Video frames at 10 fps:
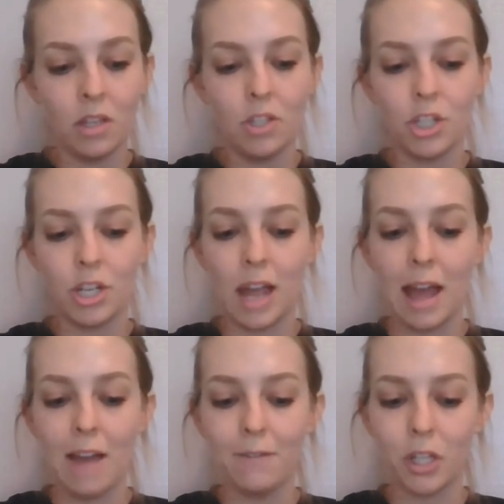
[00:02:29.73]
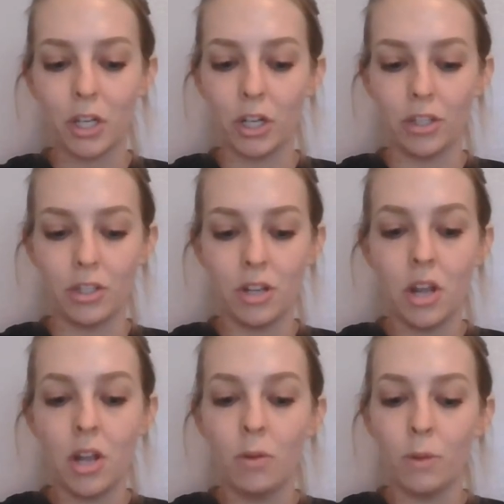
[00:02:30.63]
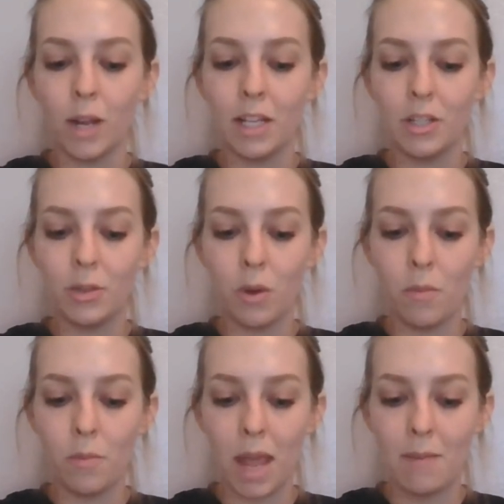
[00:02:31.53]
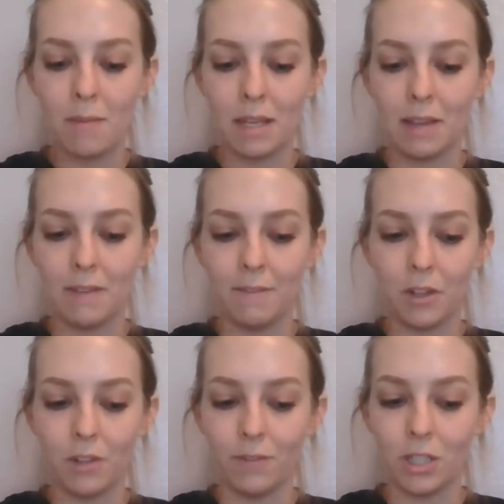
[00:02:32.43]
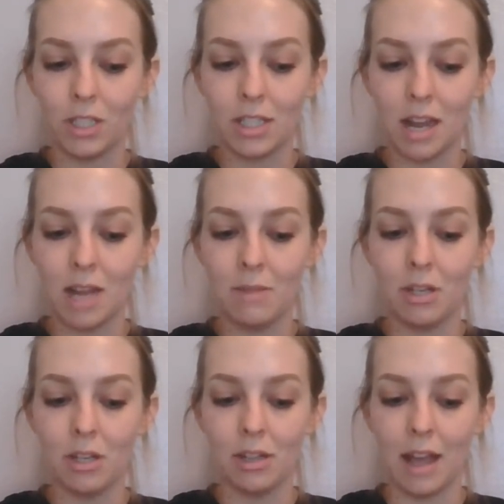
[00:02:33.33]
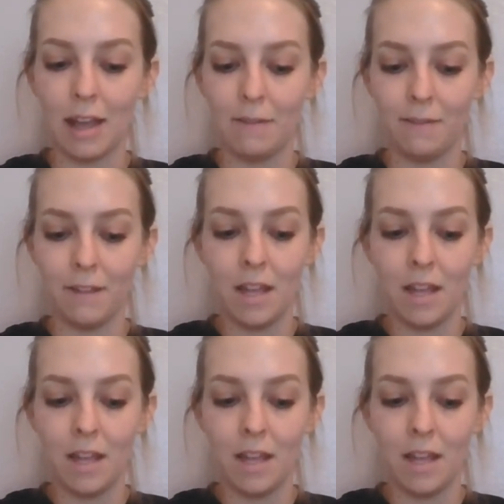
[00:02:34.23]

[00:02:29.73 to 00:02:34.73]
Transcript: She half turned, ready to obey me for the first time in her life.